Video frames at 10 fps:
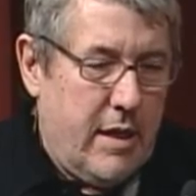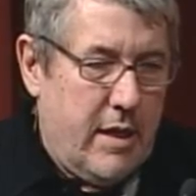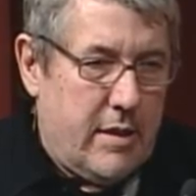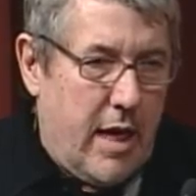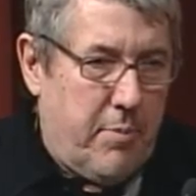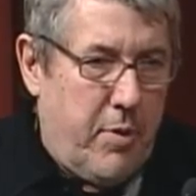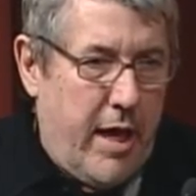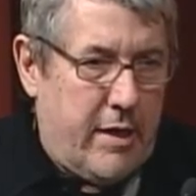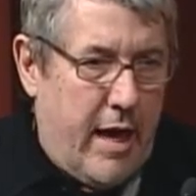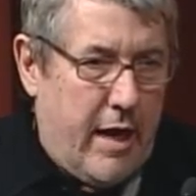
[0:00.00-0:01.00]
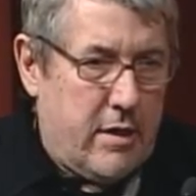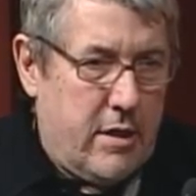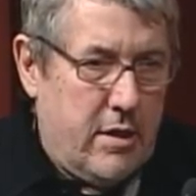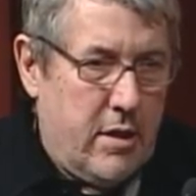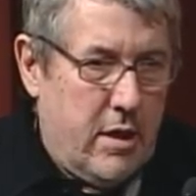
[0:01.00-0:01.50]
not a planned act.
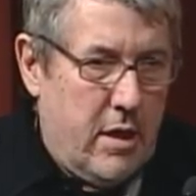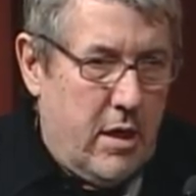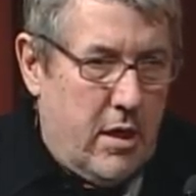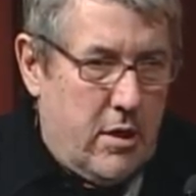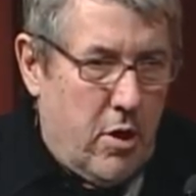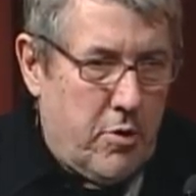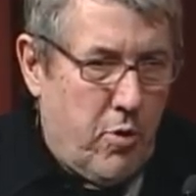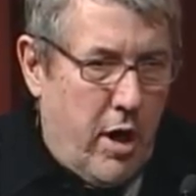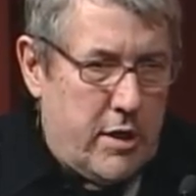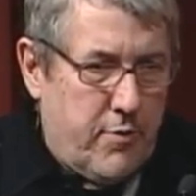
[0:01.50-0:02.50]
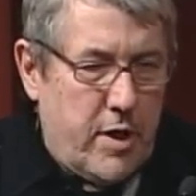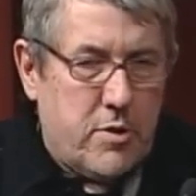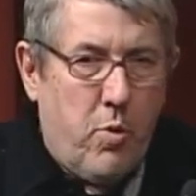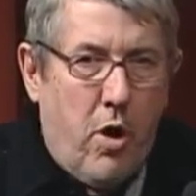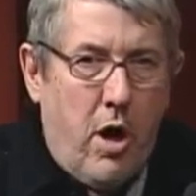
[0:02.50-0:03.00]
No drawings for this
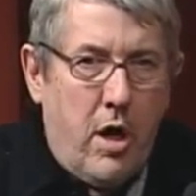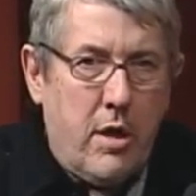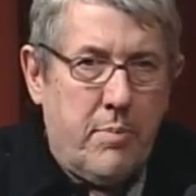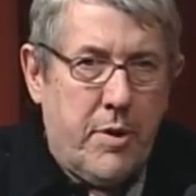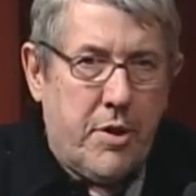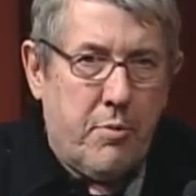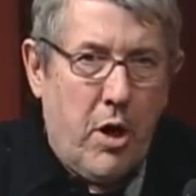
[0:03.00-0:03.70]
wall, but three